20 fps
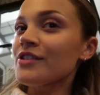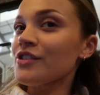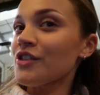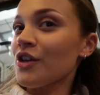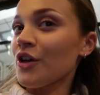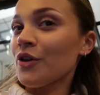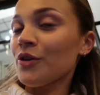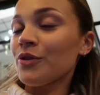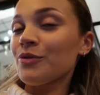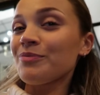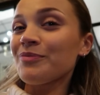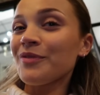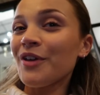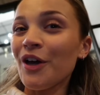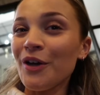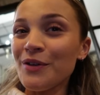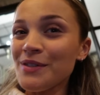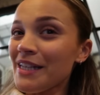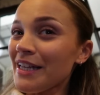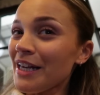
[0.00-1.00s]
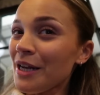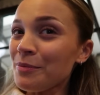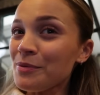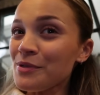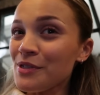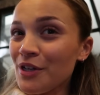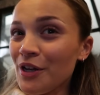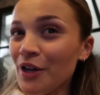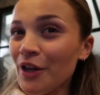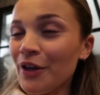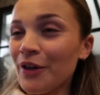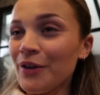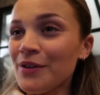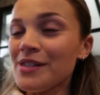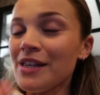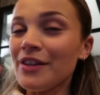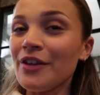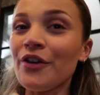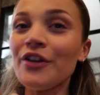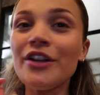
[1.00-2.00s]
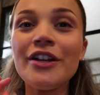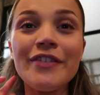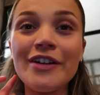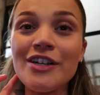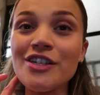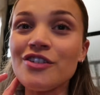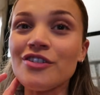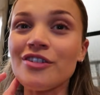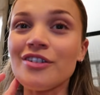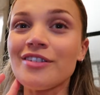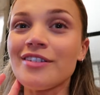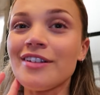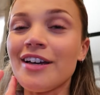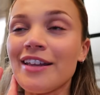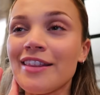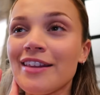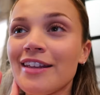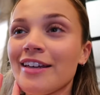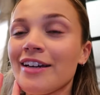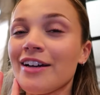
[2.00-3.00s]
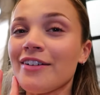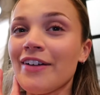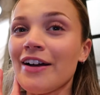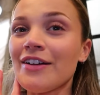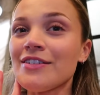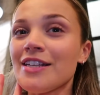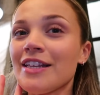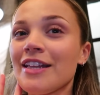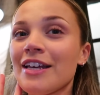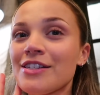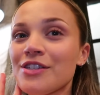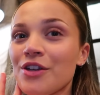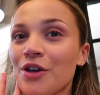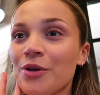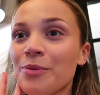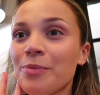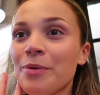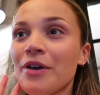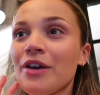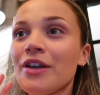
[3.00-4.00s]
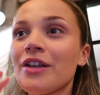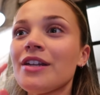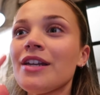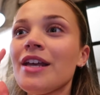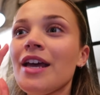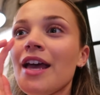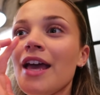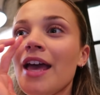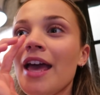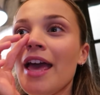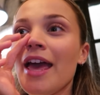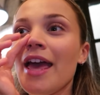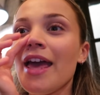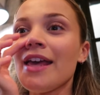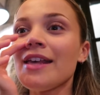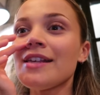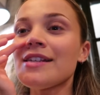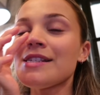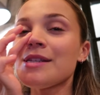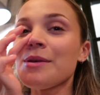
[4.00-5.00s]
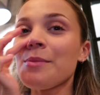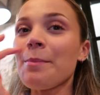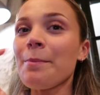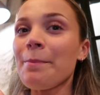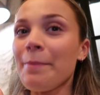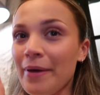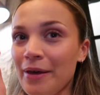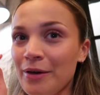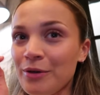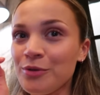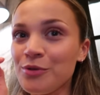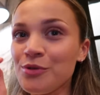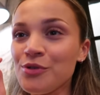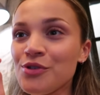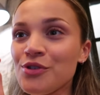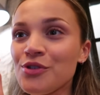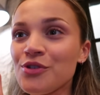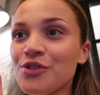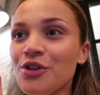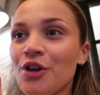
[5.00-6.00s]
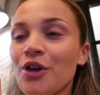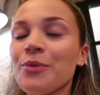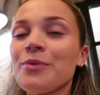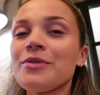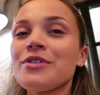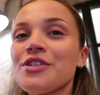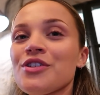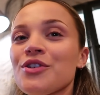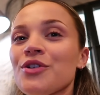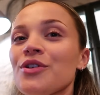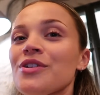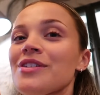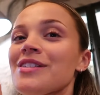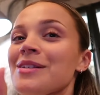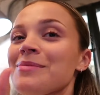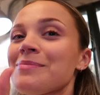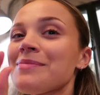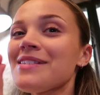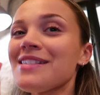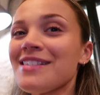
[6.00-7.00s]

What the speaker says: So Cozy Club was closed, and the only restaurant I think around here that's open is Bill's. So we just got some